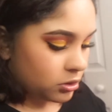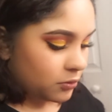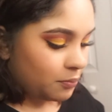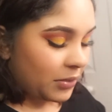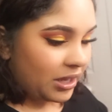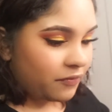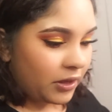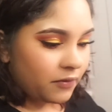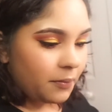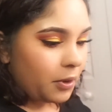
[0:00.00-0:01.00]
my
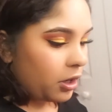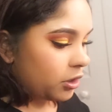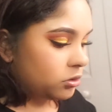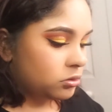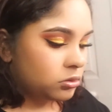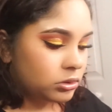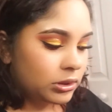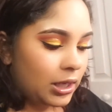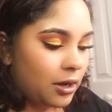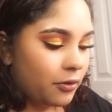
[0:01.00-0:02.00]
favorite part,
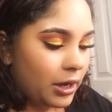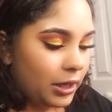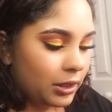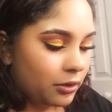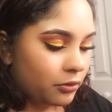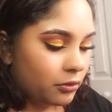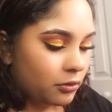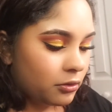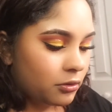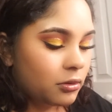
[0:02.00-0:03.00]
our highlighter.
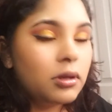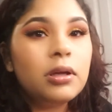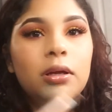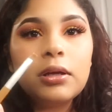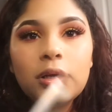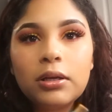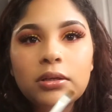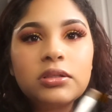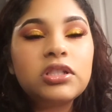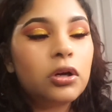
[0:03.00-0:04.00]

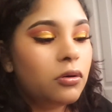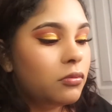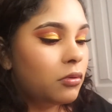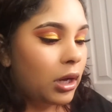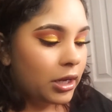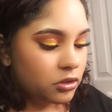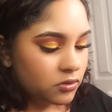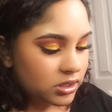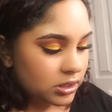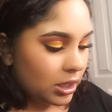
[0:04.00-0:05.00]
So I use
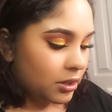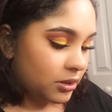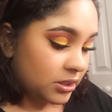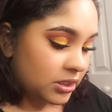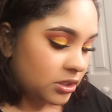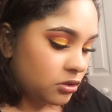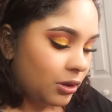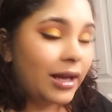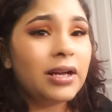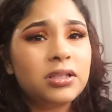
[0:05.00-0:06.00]
this new,
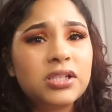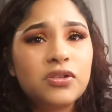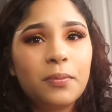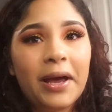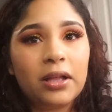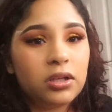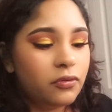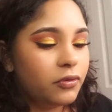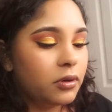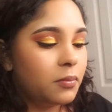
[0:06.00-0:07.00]
I got this new palette
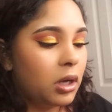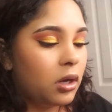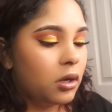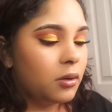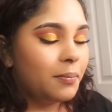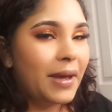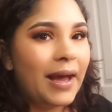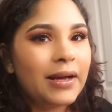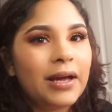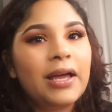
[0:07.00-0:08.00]
from
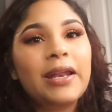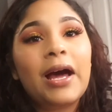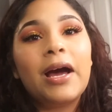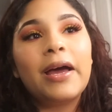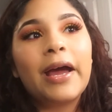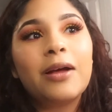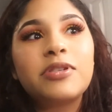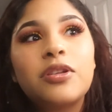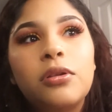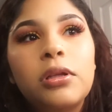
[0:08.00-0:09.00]
MAC, and I
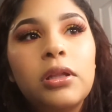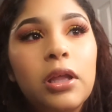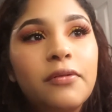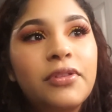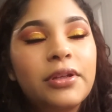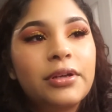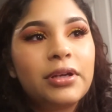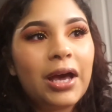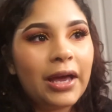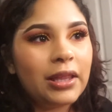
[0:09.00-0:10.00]
absolutely love the
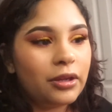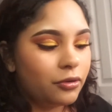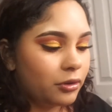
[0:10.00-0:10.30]
highlighter